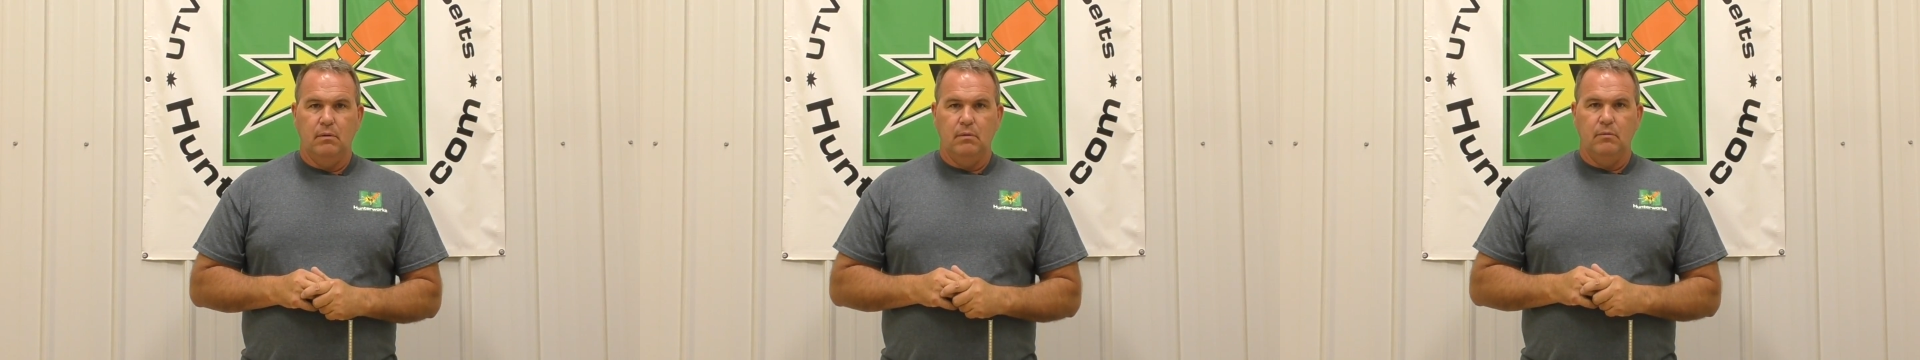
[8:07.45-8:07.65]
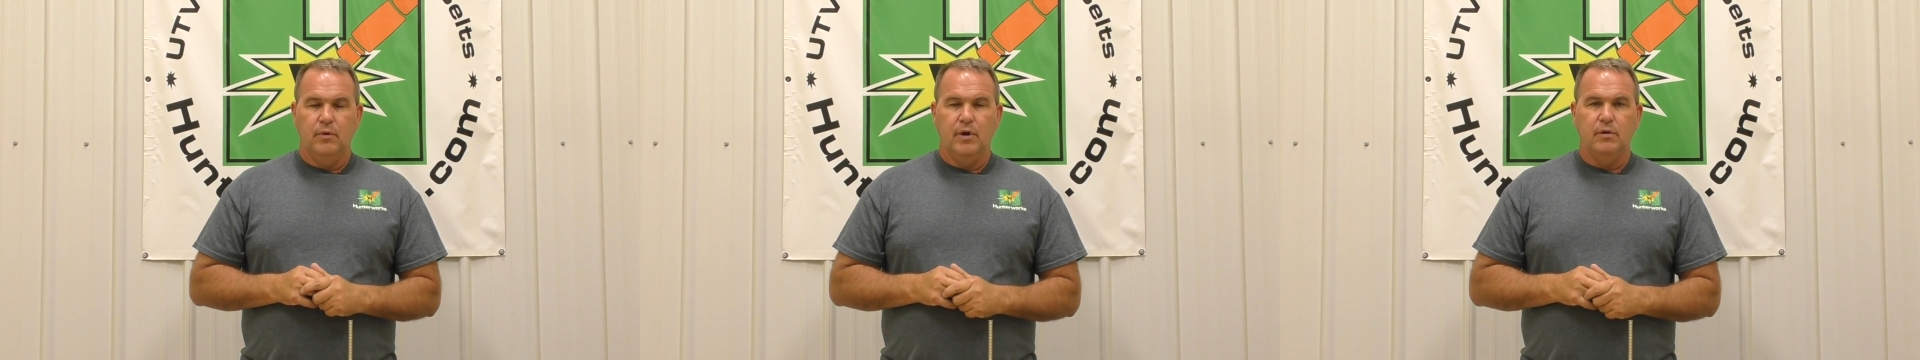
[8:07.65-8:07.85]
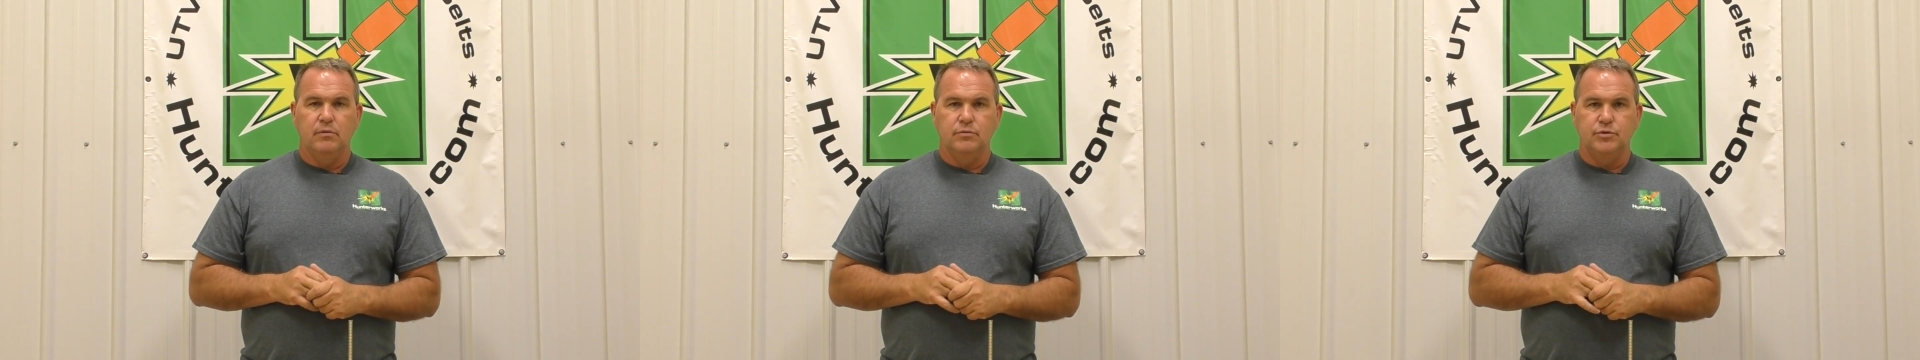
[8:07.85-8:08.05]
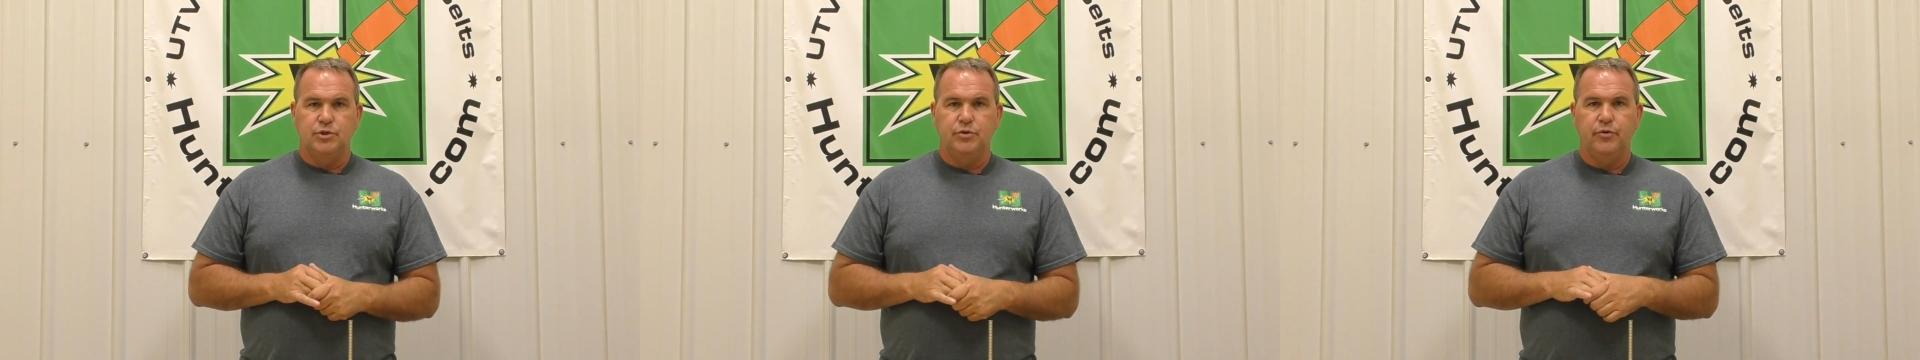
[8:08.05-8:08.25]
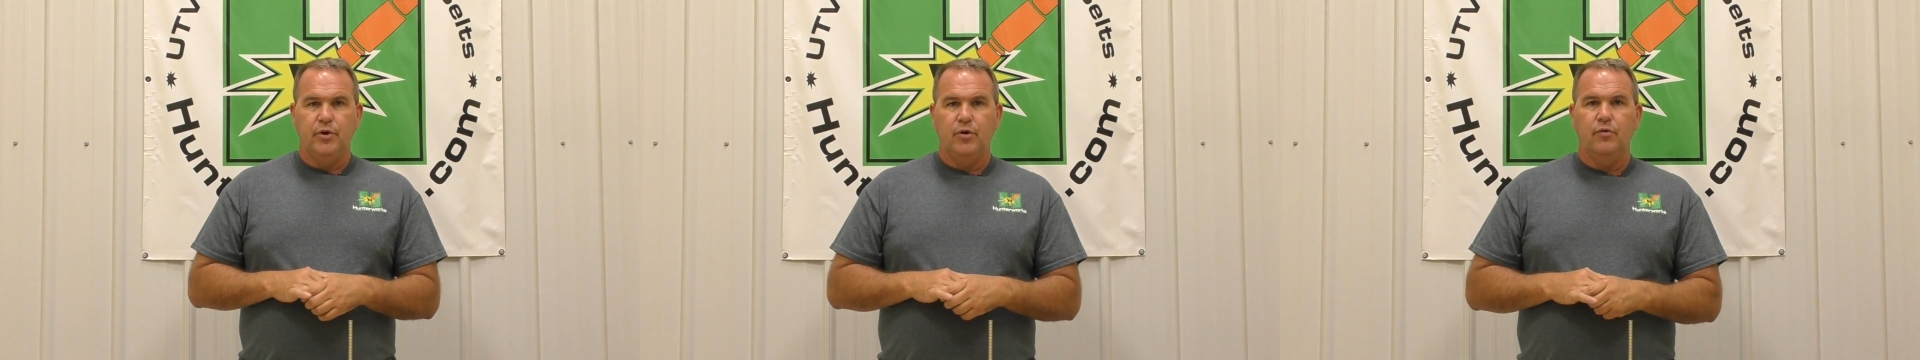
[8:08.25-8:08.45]
we're going to
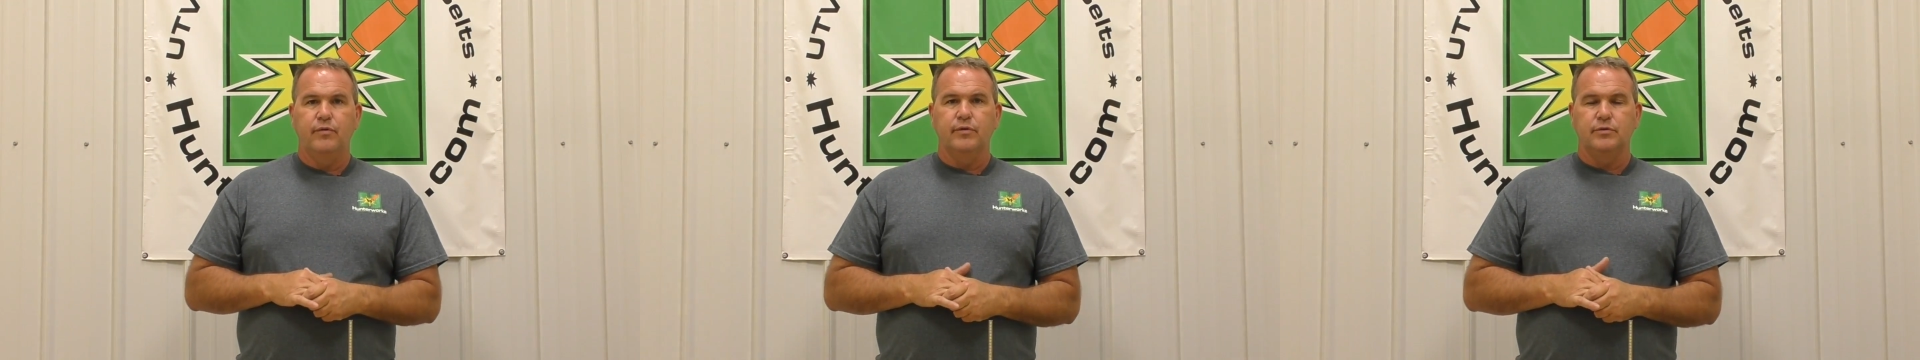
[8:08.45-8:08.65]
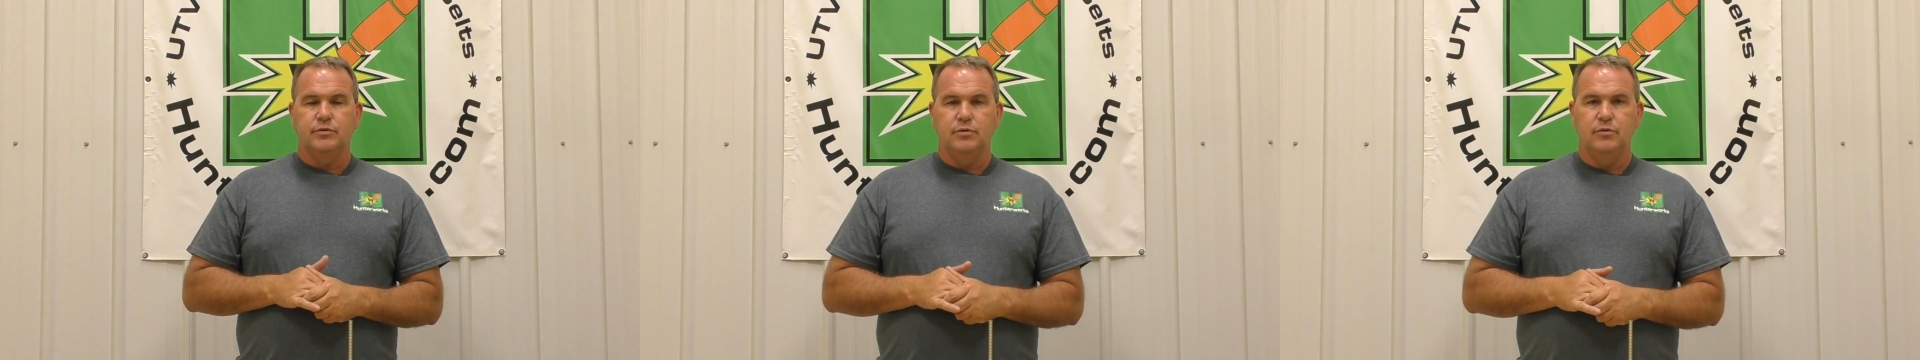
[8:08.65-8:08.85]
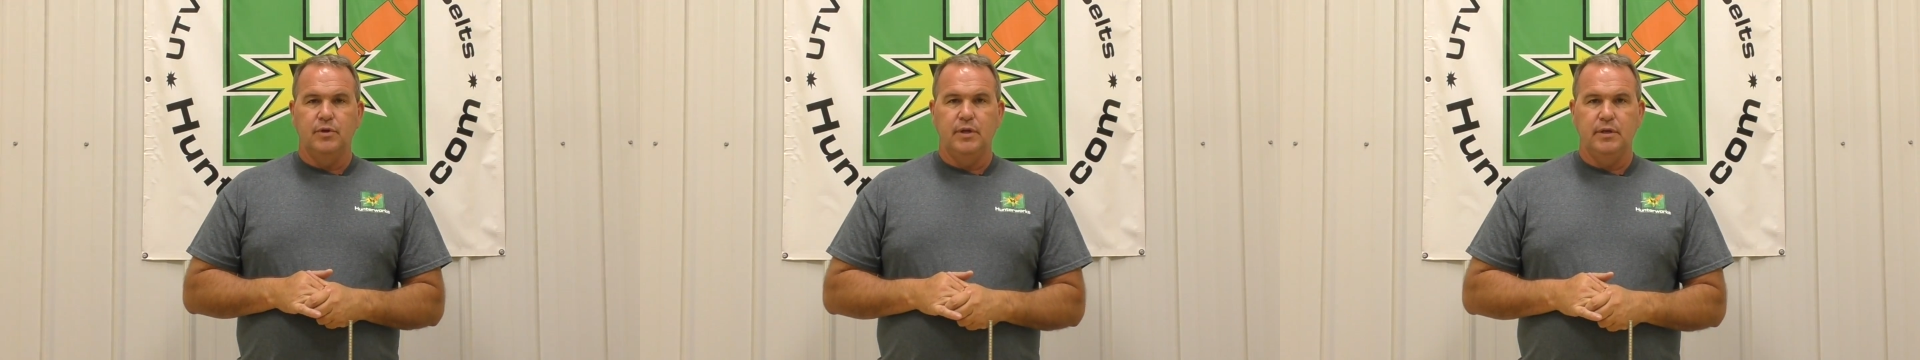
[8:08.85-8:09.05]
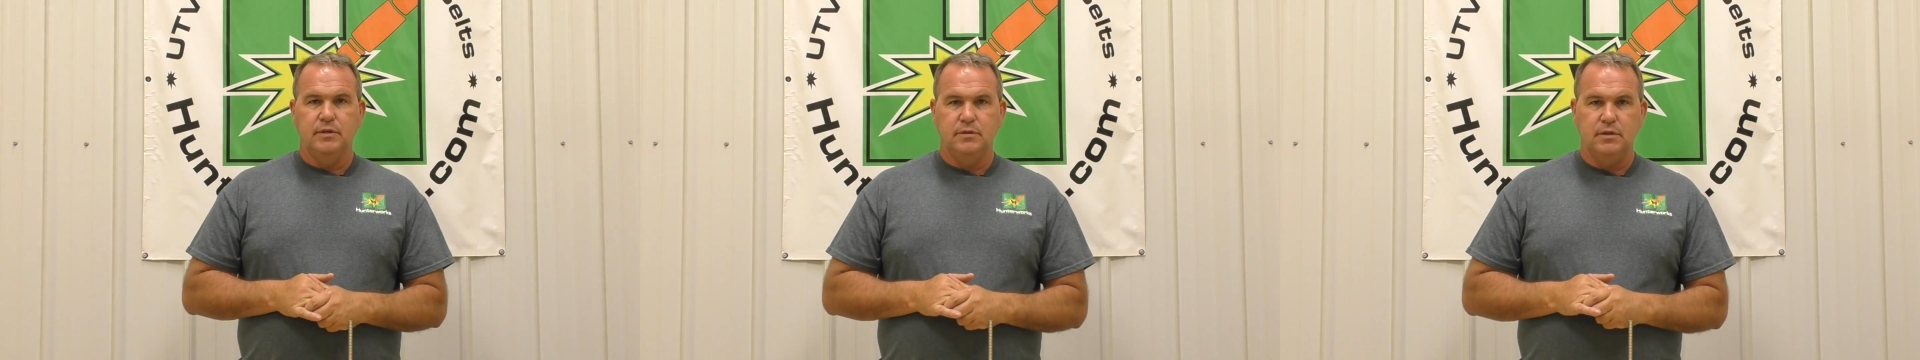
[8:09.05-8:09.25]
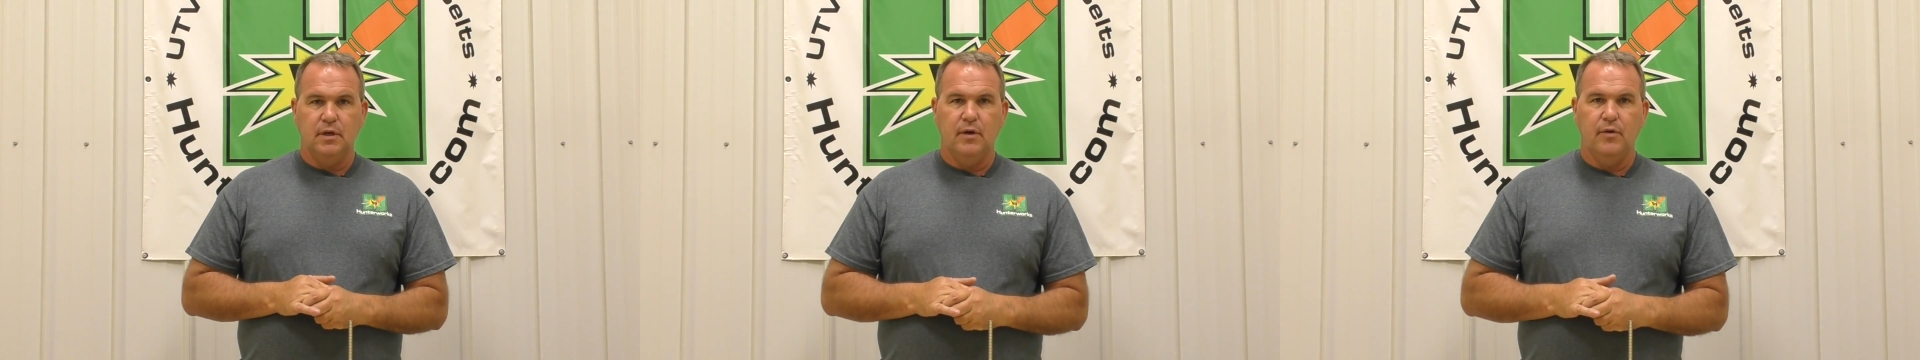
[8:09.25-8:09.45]
shoot over to the
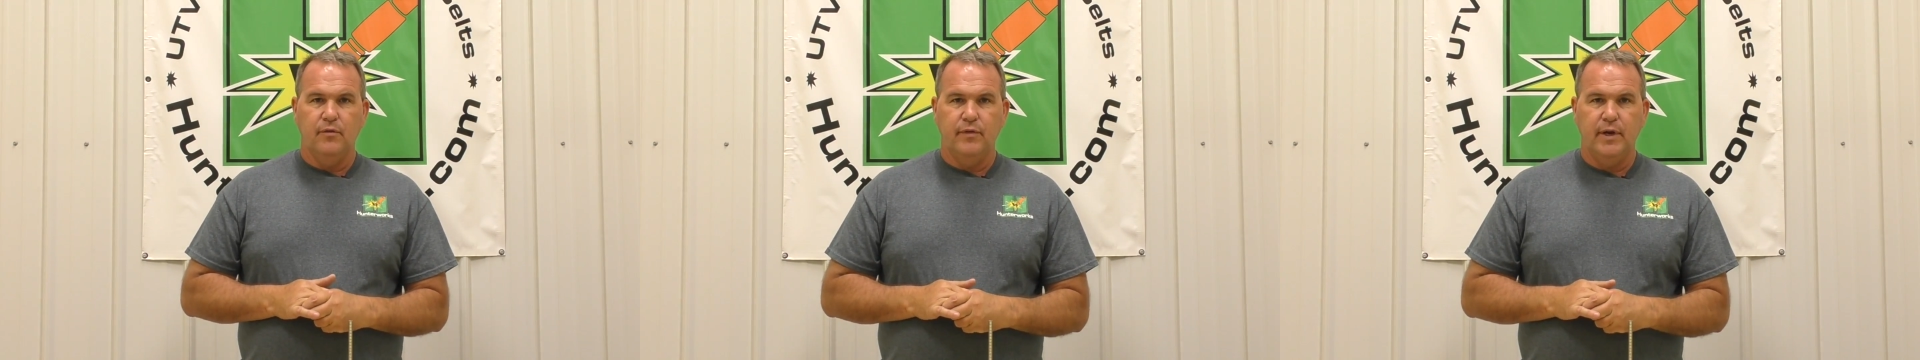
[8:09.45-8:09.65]
install